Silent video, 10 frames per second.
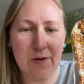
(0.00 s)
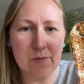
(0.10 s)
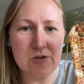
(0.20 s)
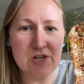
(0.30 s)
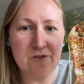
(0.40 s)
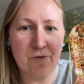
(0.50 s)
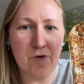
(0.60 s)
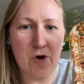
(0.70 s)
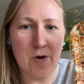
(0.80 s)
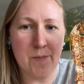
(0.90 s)
which is
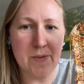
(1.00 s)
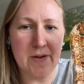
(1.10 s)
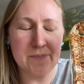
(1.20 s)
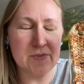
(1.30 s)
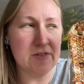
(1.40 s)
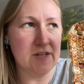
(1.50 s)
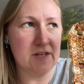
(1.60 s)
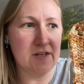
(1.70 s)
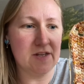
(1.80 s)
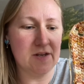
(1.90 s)
from
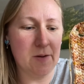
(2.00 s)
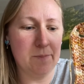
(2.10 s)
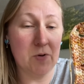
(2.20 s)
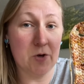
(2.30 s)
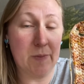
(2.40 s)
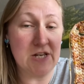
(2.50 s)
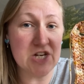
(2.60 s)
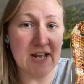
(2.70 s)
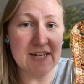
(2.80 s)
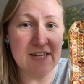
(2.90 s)
the book by
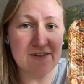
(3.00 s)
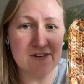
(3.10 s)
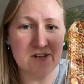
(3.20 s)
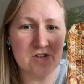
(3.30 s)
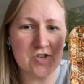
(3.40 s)
Jan Eaton,